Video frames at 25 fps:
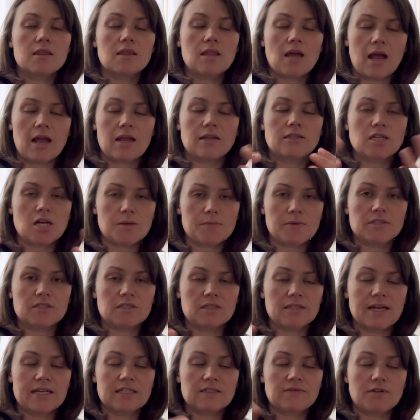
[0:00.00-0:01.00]
I talked about this in
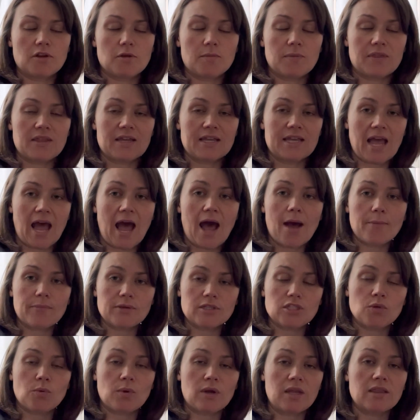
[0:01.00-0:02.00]
the last video, but the gap
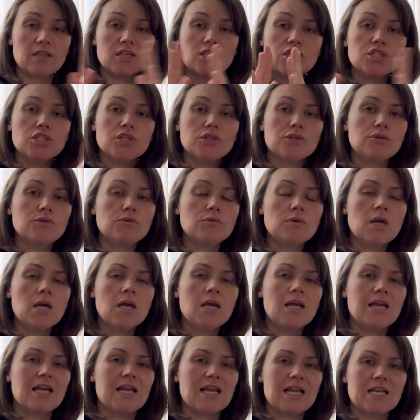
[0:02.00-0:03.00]
between the two
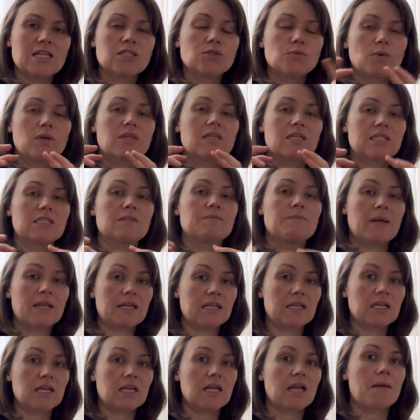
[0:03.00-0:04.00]
is where the
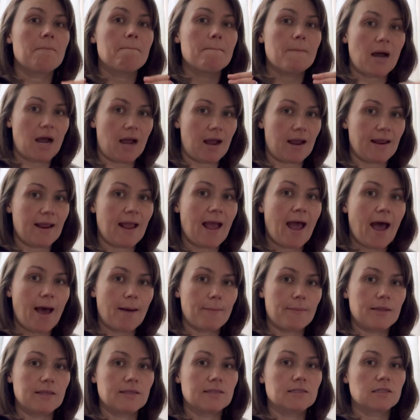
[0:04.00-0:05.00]
spending and buying
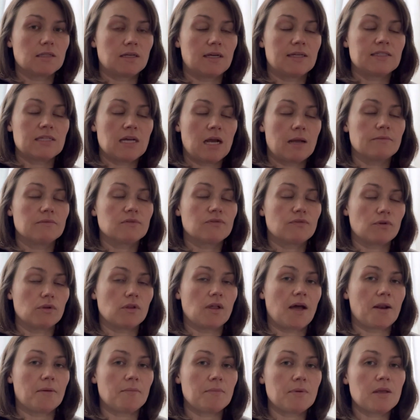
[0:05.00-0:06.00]
happens a lot of times for a
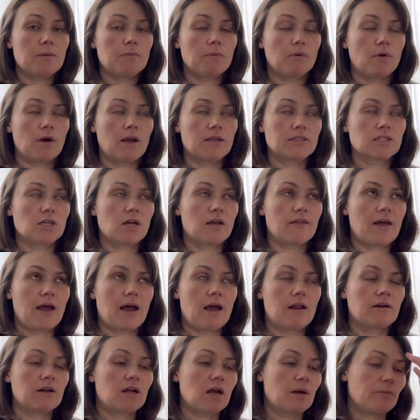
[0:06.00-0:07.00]
lot of people. I saw
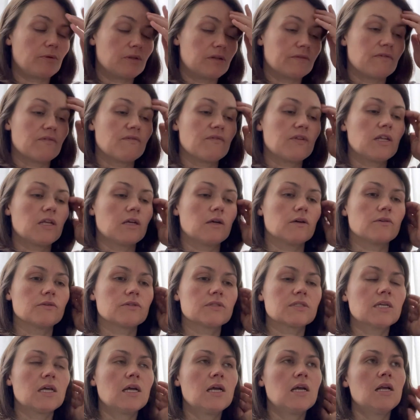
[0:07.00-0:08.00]
that in a couple of different
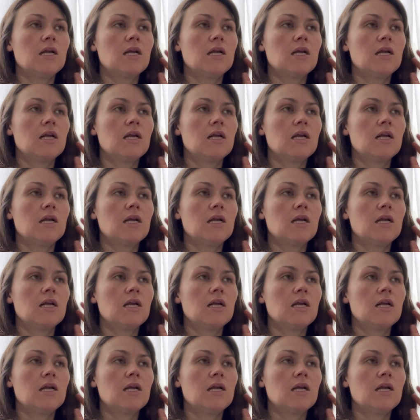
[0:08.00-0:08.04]
videos.